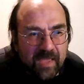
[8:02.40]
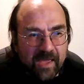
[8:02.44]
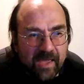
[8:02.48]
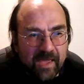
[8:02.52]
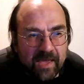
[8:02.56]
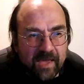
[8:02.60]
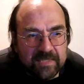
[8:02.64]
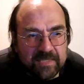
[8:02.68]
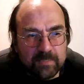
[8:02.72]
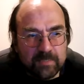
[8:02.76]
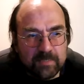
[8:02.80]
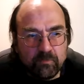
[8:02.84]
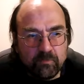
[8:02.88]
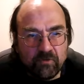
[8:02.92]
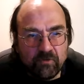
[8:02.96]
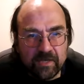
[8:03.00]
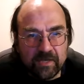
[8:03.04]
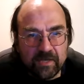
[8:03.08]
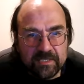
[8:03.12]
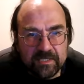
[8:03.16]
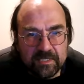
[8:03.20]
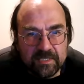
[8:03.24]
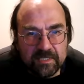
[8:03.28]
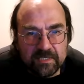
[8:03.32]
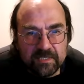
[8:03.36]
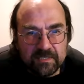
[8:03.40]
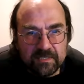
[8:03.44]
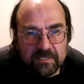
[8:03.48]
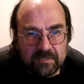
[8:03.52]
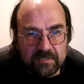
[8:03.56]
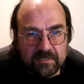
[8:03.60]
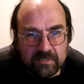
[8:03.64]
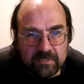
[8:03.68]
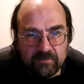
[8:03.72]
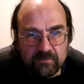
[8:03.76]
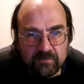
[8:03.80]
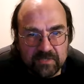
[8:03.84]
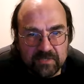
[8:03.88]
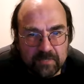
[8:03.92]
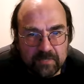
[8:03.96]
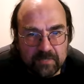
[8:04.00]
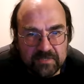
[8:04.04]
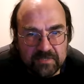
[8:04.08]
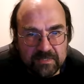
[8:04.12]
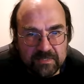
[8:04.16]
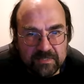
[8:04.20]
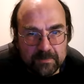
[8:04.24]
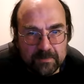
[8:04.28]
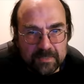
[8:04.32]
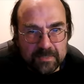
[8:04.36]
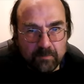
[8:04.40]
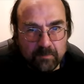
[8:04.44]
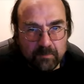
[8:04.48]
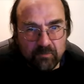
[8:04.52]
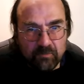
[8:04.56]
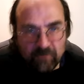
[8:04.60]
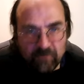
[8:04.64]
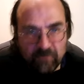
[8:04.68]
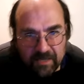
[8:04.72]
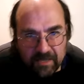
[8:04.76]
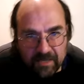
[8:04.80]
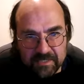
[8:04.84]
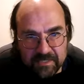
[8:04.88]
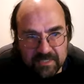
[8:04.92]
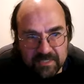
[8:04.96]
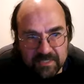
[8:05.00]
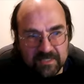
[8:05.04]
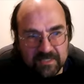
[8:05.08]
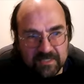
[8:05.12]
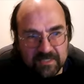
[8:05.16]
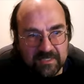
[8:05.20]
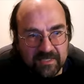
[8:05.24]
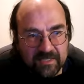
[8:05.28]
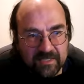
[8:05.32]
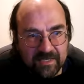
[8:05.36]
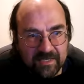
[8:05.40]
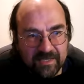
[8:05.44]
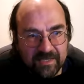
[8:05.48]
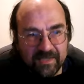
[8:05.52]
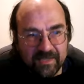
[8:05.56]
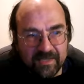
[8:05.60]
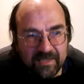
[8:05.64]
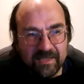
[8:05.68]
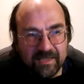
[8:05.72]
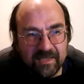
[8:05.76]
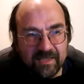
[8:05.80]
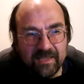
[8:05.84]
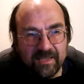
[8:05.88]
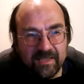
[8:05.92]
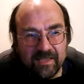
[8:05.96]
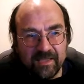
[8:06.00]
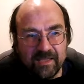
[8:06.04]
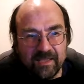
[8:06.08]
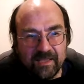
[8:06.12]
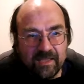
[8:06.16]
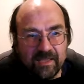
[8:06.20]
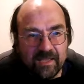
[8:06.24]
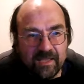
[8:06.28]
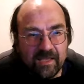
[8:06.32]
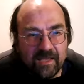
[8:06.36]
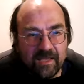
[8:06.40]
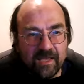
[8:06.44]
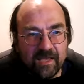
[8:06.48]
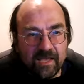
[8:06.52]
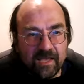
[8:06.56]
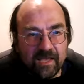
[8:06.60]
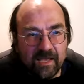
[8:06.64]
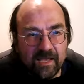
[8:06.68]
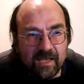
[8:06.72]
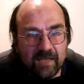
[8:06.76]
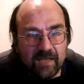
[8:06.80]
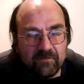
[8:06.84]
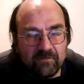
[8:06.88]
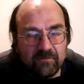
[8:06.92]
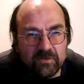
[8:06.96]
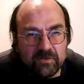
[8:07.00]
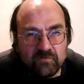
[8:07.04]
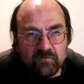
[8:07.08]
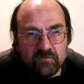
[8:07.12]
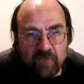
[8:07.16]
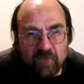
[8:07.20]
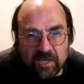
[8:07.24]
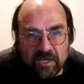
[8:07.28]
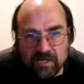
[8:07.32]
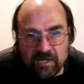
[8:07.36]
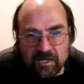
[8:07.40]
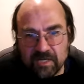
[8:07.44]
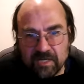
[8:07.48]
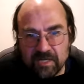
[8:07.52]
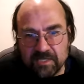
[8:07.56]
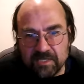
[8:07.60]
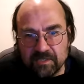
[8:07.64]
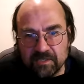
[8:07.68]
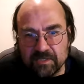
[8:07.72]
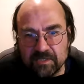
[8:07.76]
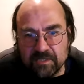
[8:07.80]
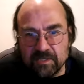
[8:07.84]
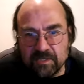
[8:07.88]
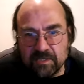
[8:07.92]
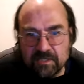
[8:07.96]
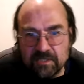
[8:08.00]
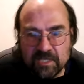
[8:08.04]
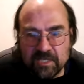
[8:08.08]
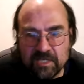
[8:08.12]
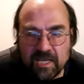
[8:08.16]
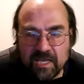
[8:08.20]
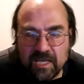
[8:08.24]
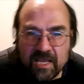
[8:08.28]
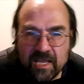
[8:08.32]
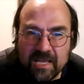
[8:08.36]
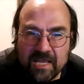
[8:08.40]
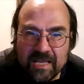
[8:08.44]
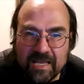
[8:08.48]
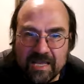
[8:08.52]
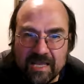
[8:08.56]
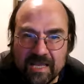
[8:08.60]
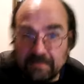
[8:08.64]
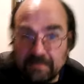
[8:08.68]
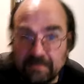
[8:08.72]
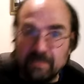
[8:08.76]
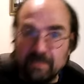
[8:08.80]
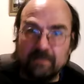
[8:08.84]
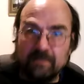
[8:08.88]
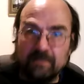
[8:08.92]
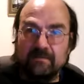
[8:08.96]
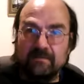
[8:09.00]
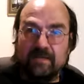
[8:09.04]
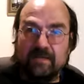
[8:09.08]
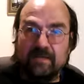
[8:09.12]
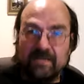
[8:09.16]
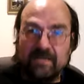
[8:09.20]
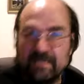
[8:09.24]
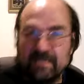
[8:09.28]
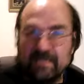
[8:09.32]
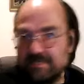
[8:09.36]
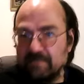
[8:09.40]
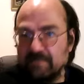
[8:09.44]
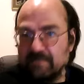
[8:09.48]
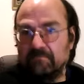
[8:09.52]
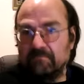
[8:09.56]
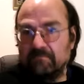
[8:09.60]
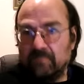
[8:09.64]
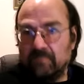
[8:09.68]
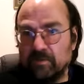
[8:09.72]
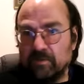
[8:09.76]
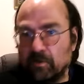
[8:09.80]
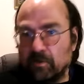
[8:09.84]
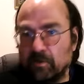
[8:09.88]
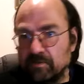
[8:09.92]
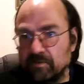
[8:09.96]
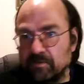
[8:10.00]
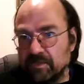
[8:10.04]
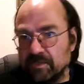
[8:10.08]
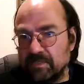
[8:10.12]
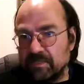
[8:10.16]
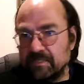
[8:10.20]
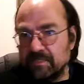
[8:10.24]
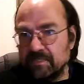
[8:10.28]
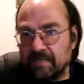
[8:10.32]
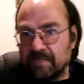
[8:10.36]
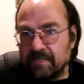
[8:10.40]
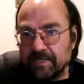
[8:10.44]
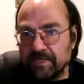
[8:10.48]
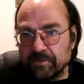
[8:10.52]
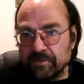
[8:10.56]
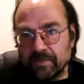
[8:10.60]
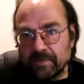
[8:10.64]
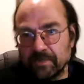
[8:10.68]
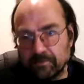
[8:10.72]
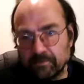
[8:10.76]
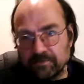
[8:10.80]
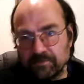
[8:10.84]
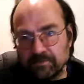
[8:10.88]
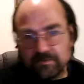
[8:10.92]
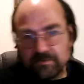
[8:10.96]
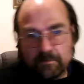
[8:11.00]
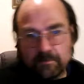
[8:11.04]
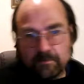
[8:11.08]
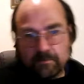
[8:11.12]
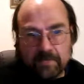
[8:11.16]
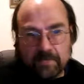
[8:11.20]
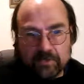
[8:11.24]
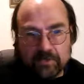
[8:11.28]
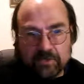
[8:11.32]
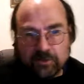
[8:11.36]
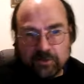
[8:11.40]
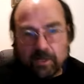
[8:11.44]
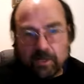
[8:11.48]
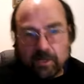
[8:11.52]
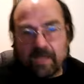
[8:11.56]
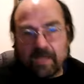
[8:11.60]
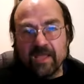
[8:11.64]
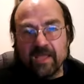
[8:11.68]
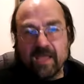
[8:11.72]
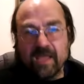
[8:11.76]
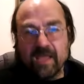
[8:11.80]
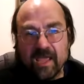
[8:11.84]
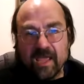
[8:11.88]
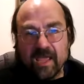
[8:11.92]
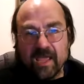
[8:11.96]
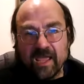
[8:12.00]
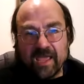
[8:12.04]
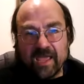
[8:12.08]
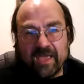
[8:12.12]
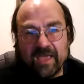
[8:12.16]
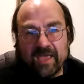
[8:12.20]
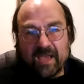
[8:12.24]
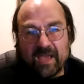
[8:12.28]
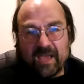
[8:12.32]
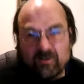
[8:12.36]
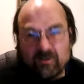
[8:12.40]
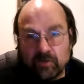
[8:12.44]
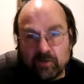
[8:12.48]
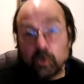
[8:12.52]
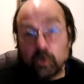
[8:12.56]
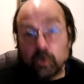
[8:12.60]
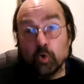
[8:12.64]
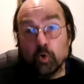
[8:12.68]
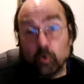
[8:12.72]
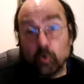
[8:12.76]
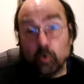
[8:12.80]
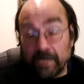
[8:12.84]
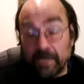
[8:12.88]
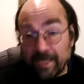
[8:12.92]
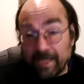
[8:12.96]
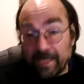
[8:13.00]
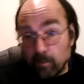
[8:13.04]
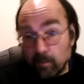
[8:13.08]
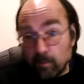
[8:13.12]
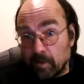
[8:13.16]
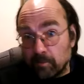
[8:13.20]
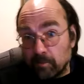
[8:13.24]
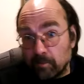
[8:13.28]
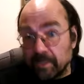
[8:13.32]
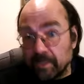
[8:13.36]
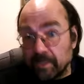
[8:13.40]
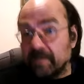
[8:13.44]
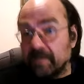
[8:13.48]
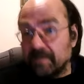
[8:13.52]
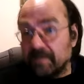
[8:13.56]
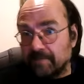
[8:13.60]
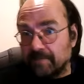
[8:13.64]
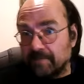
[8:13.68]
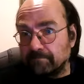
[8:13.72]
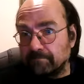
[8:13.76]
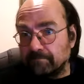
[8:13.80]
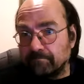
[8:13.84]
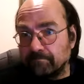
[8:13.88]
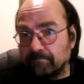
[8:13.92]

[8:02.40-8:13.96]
as a practice. So skepticism is a practice. It involves recognizing uncertainty, that is not just intellectually, but also emotionally, and recalling it when we need it.